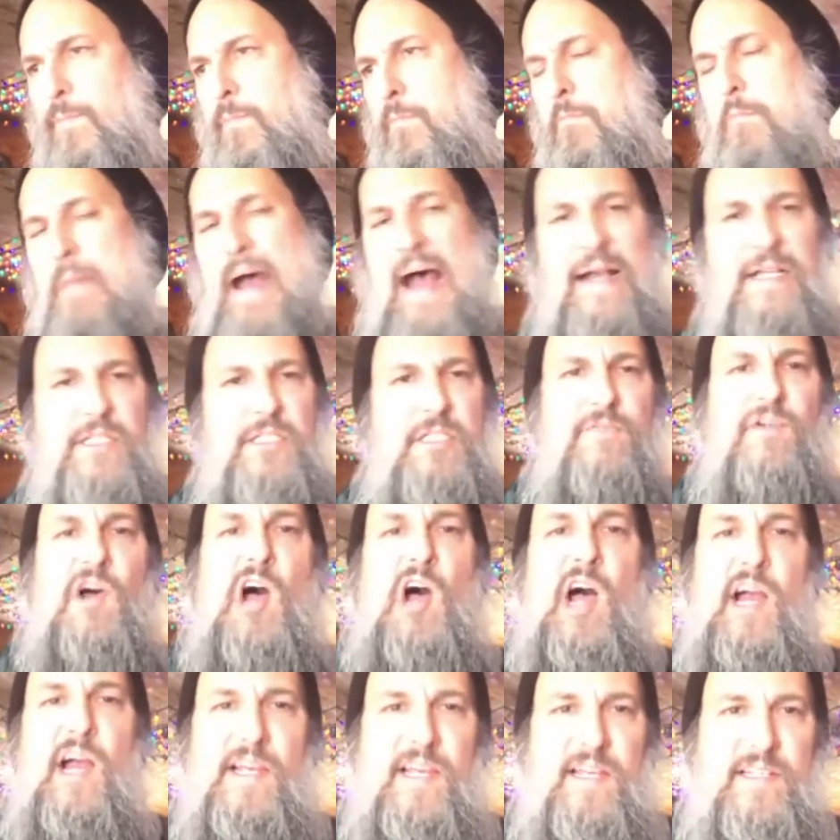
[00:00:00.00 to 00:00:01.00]
massive
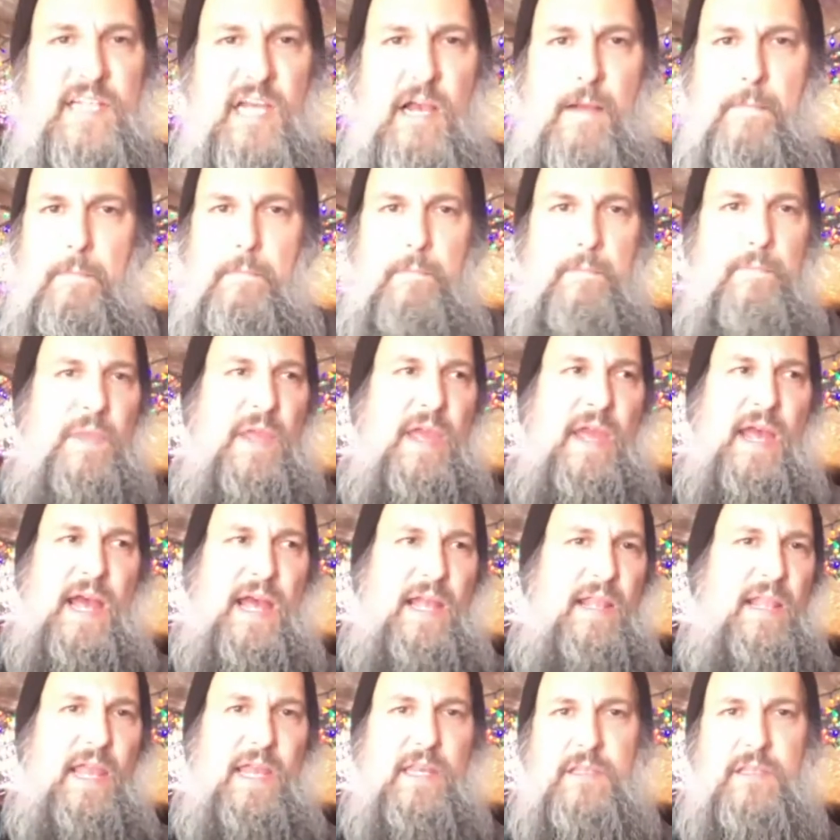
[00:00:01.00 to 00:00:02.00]
hockey town. They had like